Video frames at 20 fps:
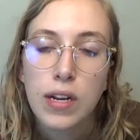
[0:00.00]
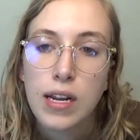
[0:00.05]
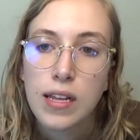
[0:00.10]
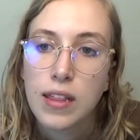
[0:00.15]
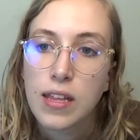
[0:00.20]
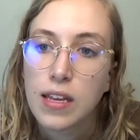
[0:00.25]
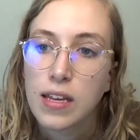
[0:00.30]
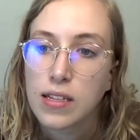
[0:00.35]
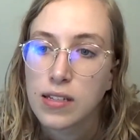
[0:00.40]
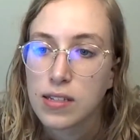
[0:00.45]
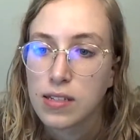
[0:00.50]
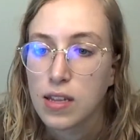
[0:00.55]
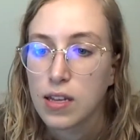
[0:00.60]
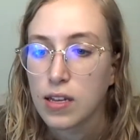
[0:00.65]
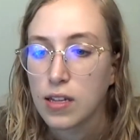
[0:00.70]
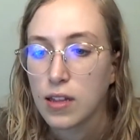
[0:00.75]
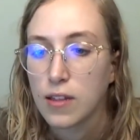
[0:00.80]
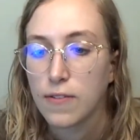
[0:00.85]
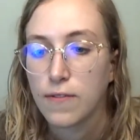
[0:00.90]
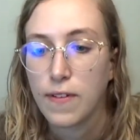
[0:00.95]
I think it's
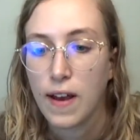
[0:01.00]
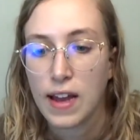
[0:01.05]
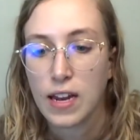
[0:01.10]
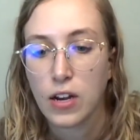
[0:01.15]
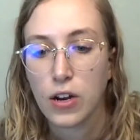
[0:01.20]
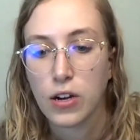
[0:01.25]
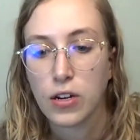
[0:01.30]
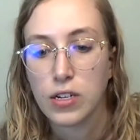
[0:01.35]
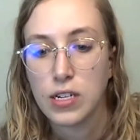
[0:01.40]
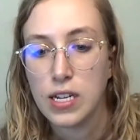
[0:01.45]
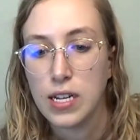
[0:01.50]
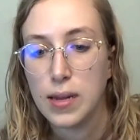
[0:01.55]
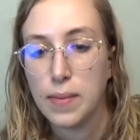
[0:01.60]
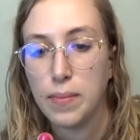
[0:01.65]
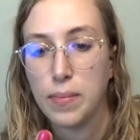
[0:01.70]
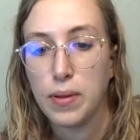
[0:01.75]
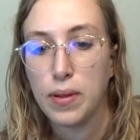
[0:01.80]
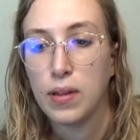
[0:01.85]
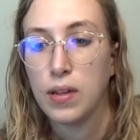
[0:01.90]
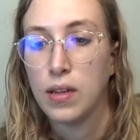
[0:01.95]
the finer
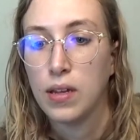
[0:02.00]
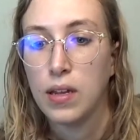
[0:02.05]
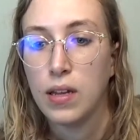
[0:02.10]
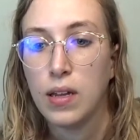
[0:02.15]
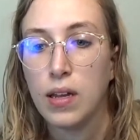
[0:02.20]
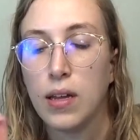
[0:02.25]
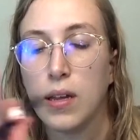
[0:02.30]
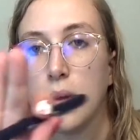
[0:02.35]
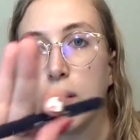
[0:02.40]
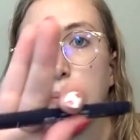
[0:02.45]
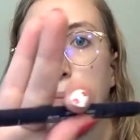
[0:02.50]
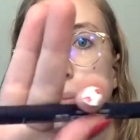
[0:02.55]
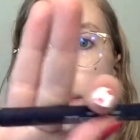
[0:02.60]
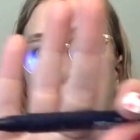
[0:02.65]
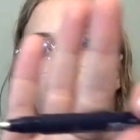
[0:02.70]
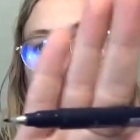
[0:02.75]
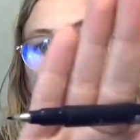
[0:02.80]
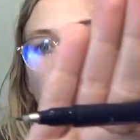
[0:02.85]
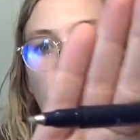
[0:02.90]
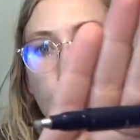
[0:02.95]
tip
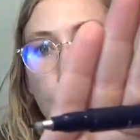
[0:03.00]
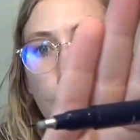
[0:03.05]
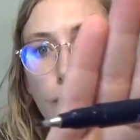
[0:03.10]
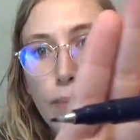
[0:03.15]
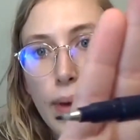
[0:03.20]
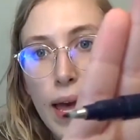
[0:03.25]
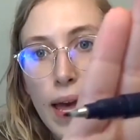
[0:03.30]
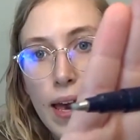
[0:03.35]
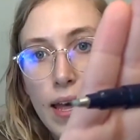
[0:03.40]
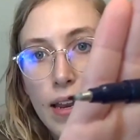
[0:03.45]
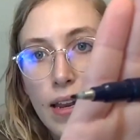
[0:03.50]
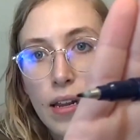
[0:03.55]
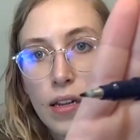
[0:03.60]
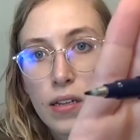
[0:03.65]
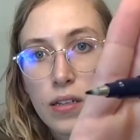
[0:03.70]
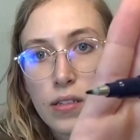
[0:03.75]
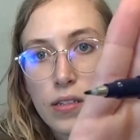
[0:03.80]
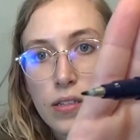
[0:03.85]
pen,